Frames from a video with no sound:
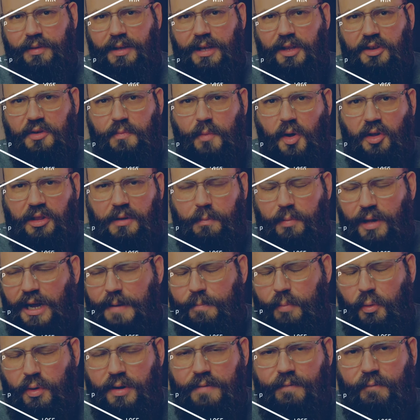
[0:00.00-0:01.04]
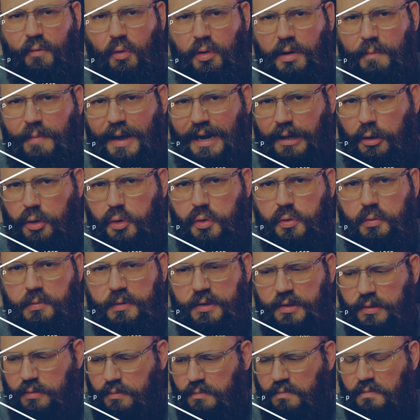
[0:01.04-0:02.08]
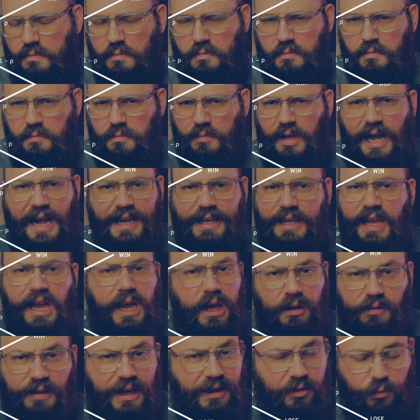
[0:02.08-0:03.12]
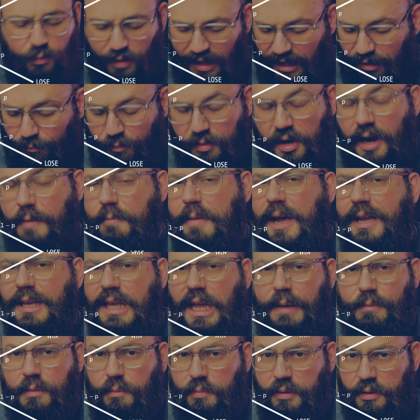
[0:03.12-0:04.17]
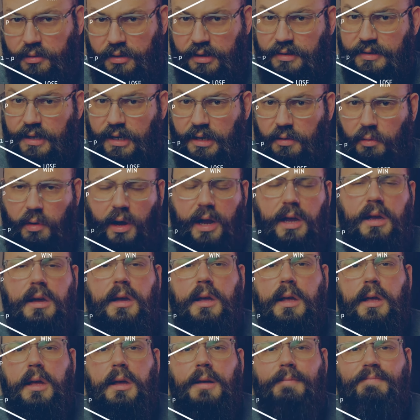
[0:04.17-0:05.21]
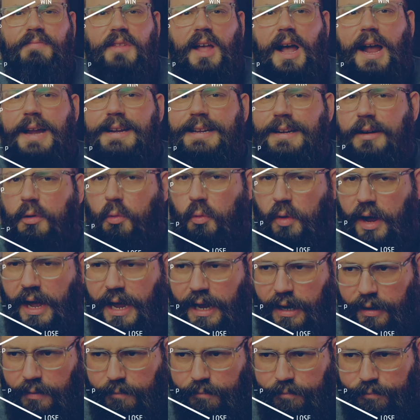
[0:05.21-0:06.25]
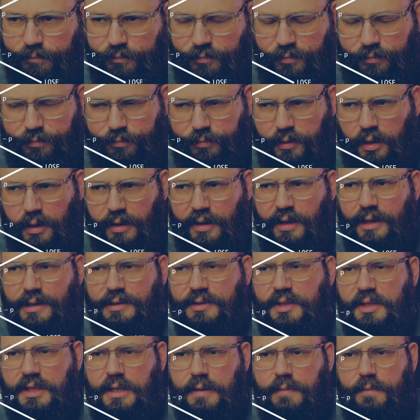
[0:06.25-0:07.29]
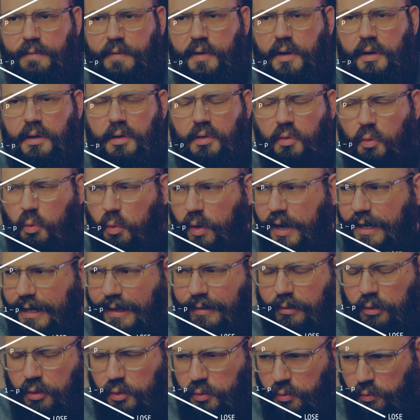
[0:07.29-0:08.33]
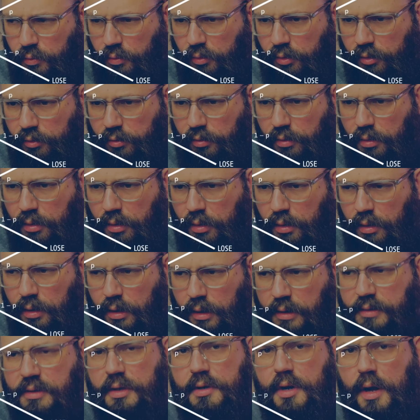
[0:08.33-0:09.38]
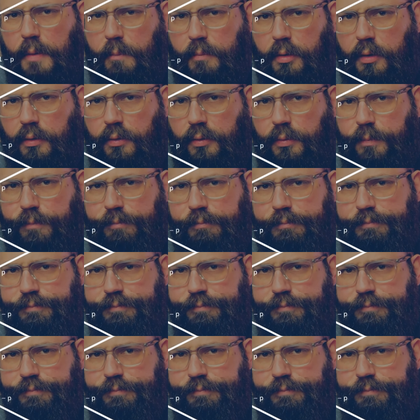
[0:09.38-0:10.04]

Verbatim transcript: Can you multiply zero point four by lose? I can't. That's, that's beyond my capabilities anyway. I need a way to convert win and lose to numbers.